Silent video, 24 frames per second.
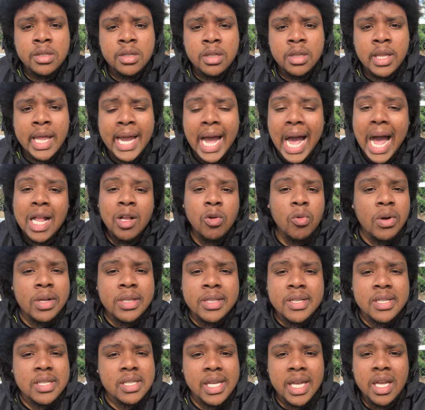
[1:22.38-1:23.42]
Like, I don't
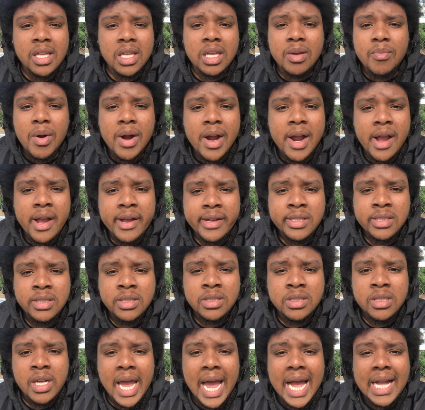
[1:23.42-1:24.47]
understand it, bruh.
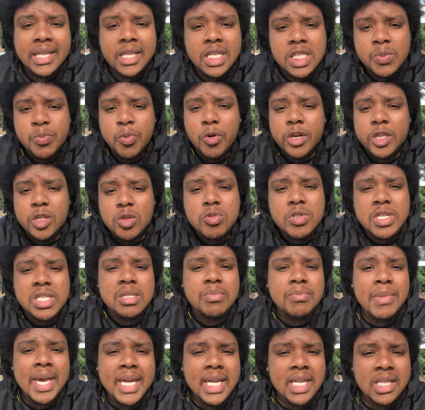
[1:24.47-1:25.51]
At this point, you
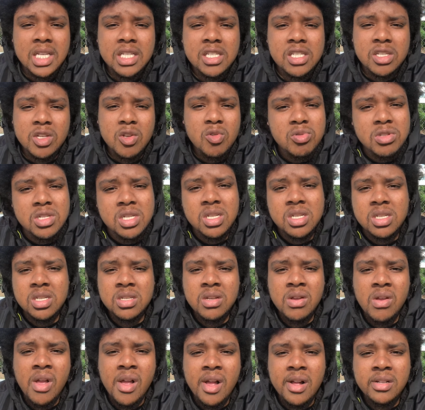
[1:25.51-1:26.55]
just making excuses.
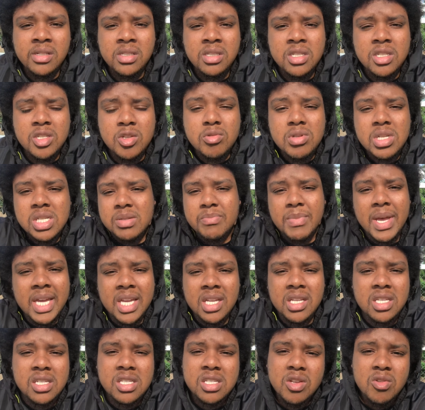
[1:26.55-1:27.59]
You just
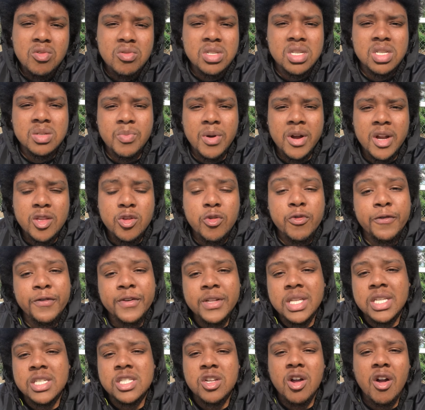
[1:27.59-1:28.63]
making excuses, bruh, and you
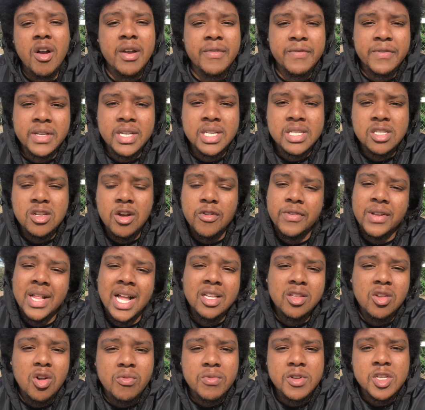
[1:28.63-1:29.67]
feeling sorry for yourself, and
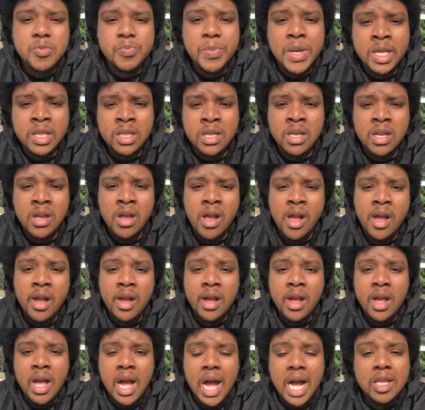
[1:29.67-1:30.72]
I don't respect it.
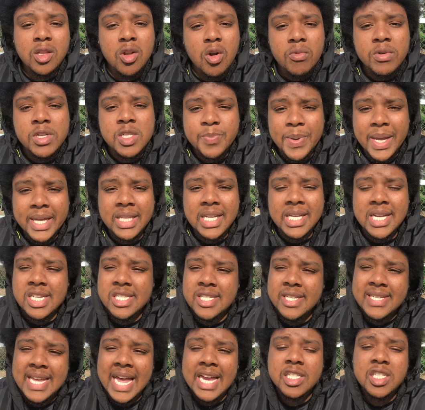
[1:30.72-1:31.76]
I don't respect it because
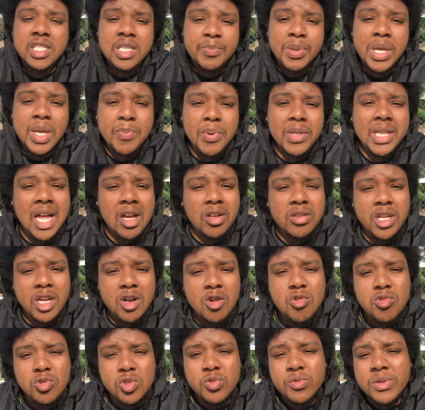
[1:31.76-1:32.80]
there's actually people out there
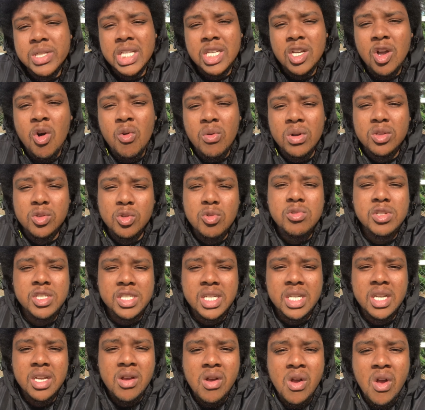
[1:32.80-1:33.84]
who's really going through shit.